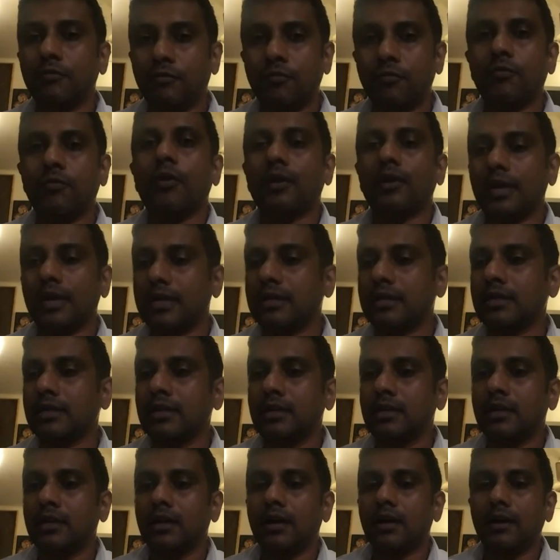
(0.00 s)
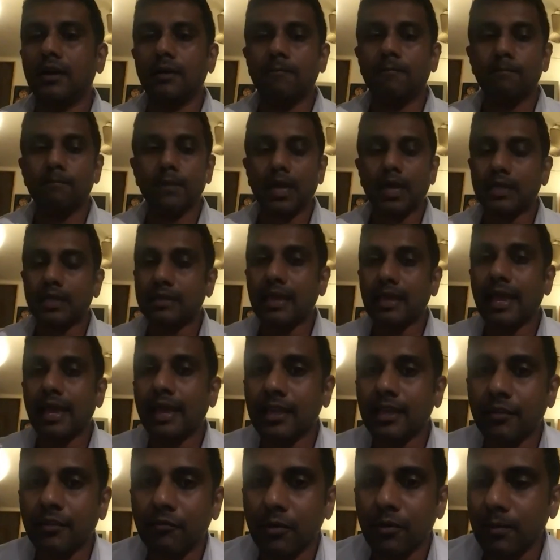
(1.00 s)
for it. I
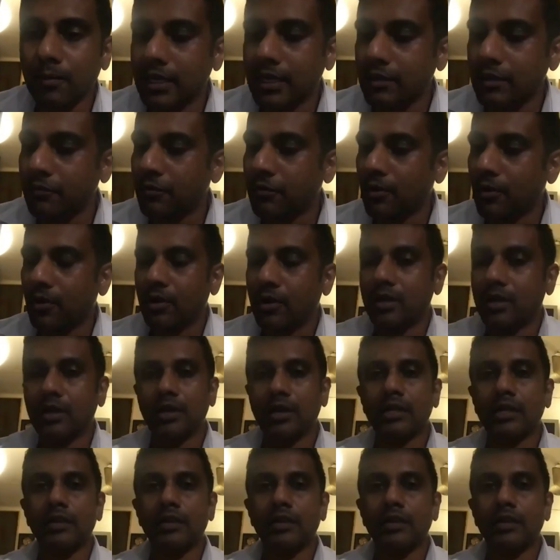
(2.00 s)
thank everybody for